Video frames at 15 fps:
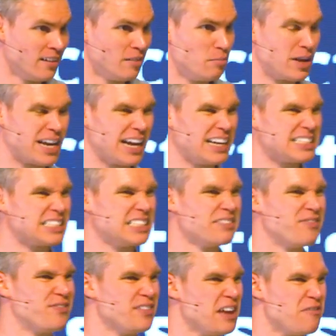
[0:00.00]
Because if,
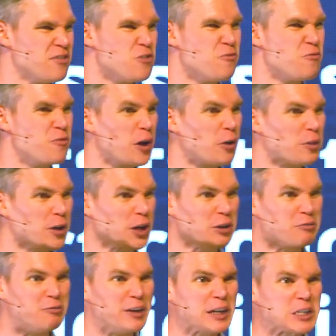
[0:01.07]
if you felt the
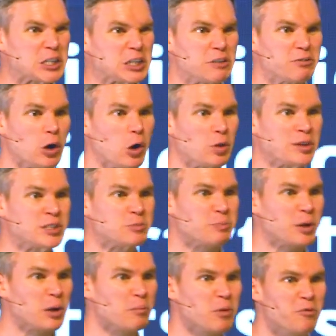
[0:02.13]
conviction of the Holy
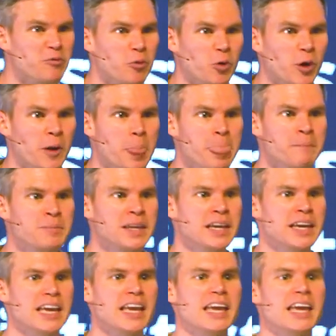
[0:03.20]
Spirit before,
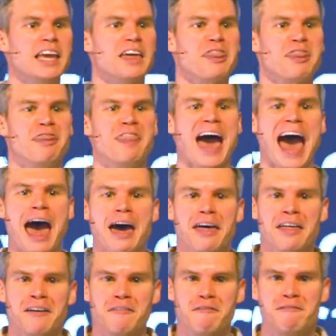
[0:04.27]
that
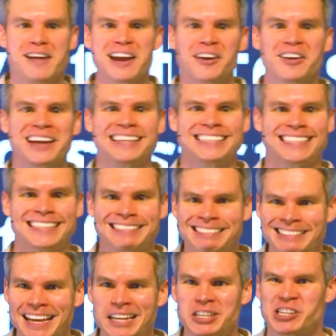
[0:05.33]
very
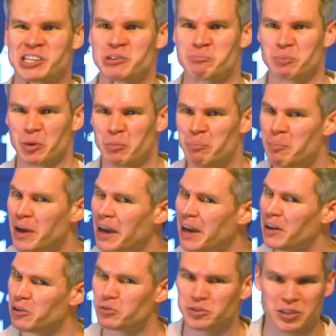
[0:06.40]
sensation
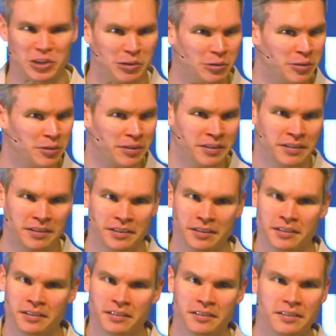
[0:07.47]
propelled you
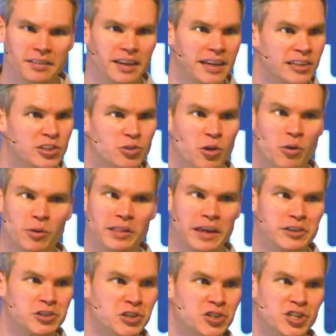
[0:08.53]
into a
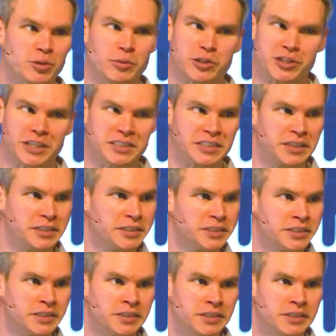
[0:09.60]
relationship with Jesus.